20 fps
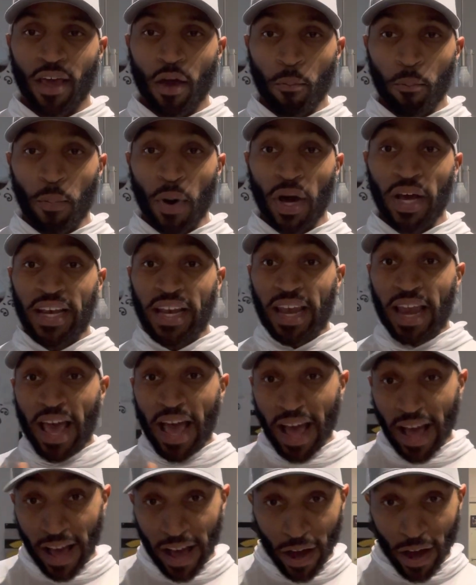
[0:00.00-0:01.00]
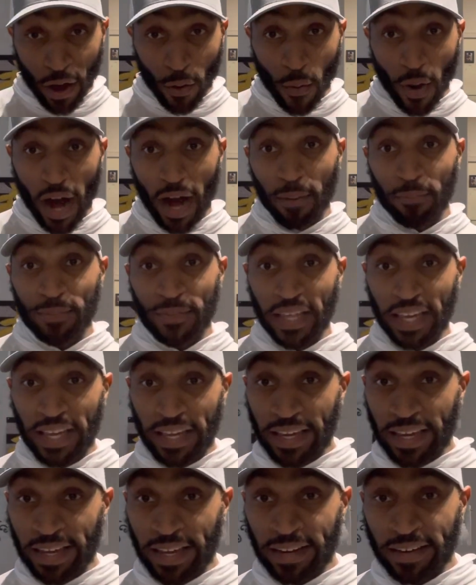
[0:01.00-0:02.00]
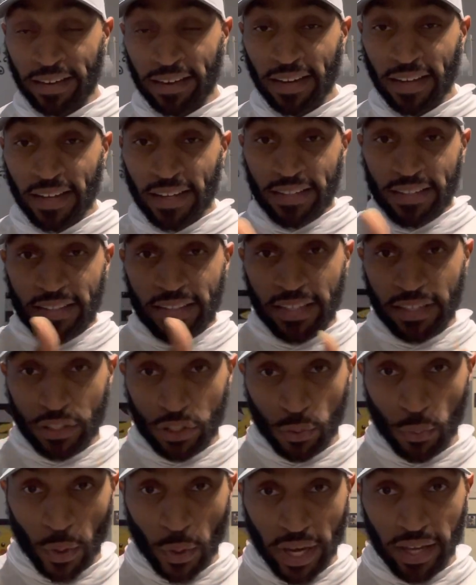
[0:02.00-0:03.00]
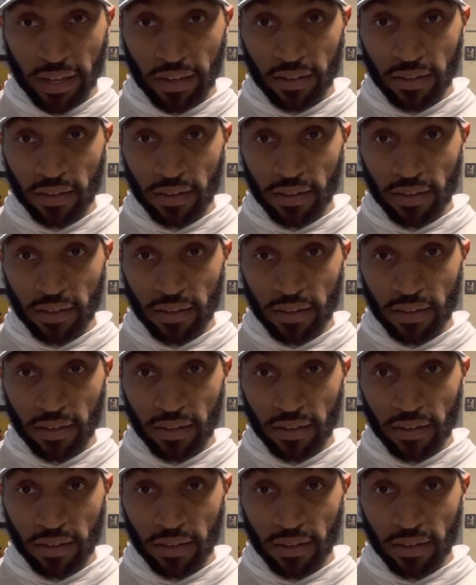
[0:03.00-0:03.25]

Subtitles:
But now I'm thinking this way.